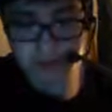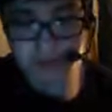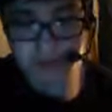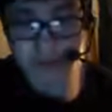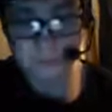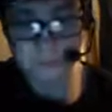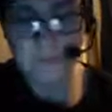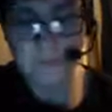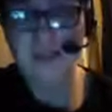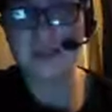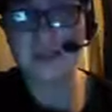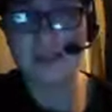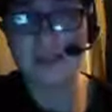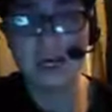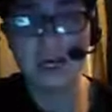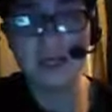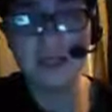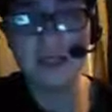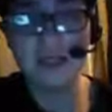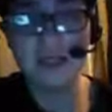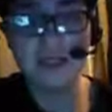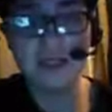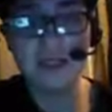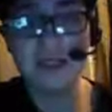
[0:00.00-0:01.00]
YouTubers.
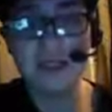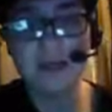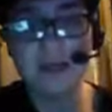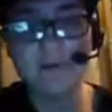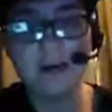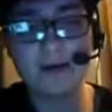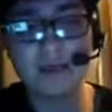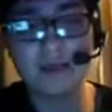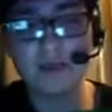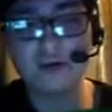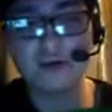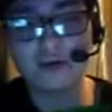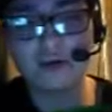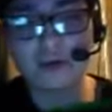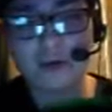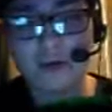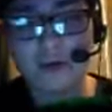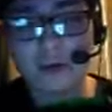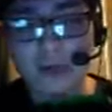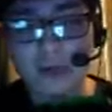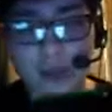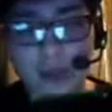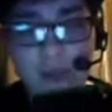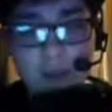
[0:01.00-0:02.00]
I need to make
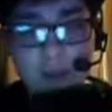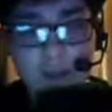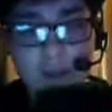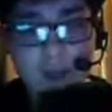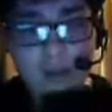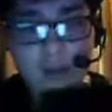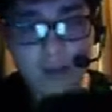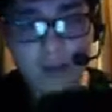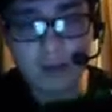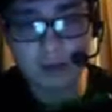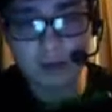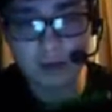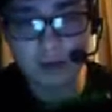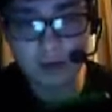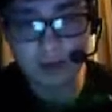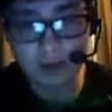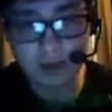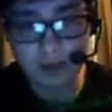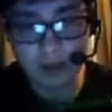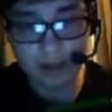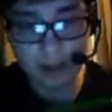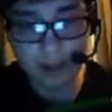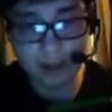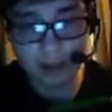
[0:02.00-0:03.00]
sure
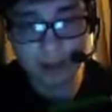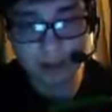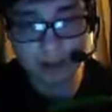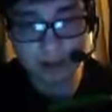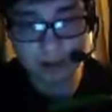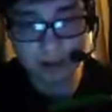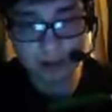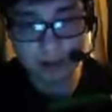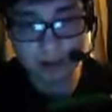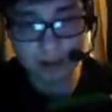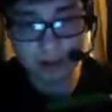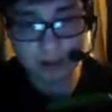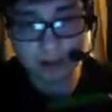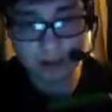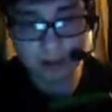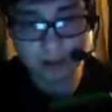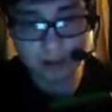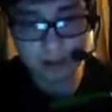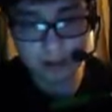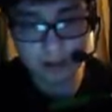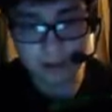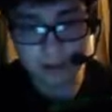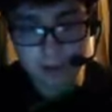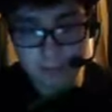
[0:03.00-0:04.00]
you're there.
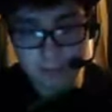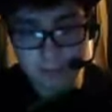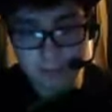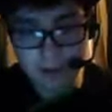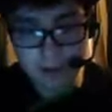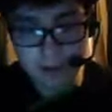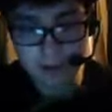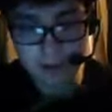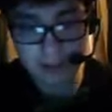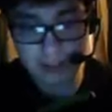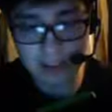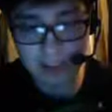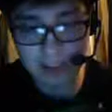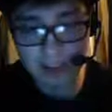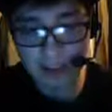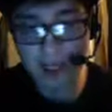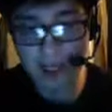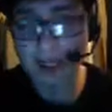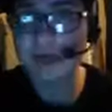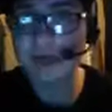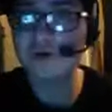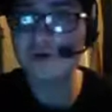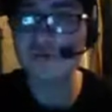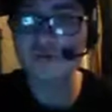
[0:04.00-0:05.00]
Hoping
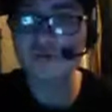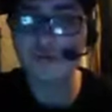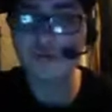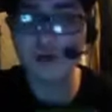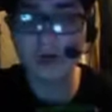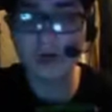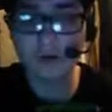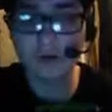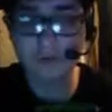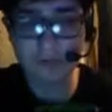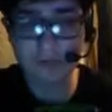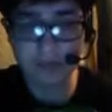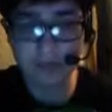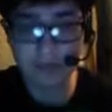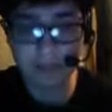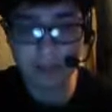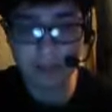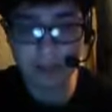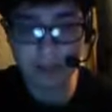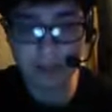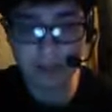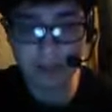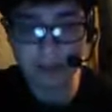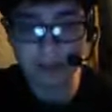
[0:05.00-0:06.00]
that I do not want
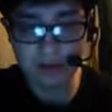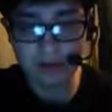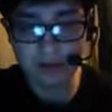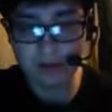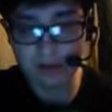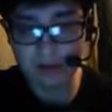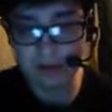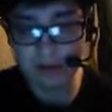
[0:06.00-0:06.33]
to be